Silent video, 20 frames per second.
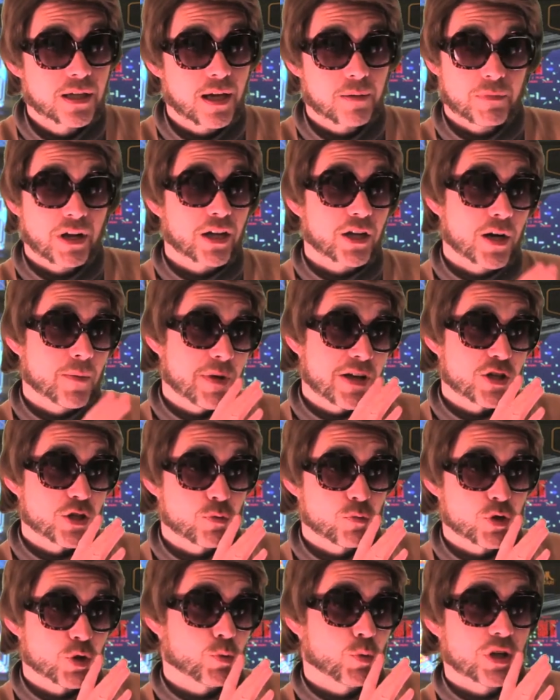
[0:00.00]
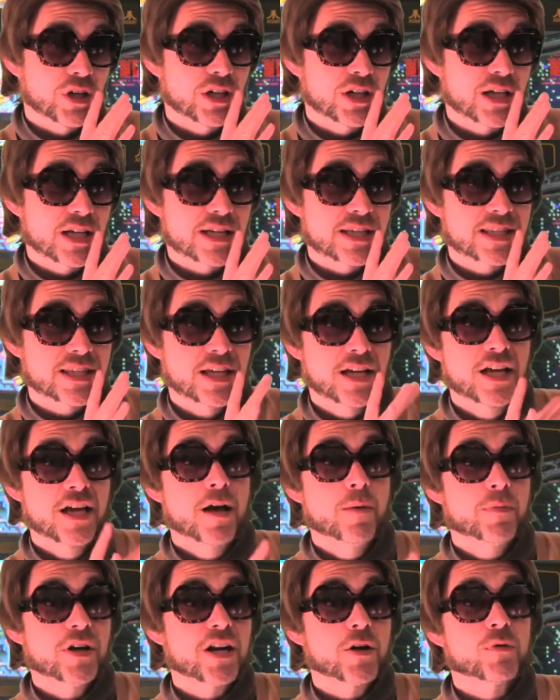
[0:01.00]
I'm not gonna mention which one it is.
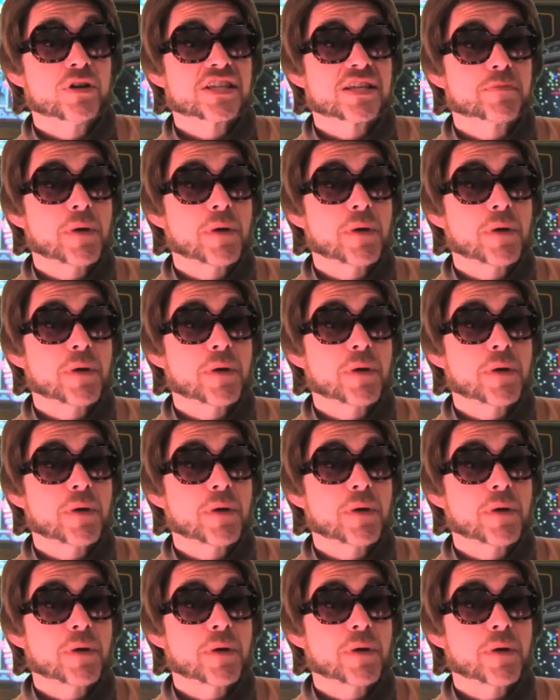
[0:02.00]
But anyways,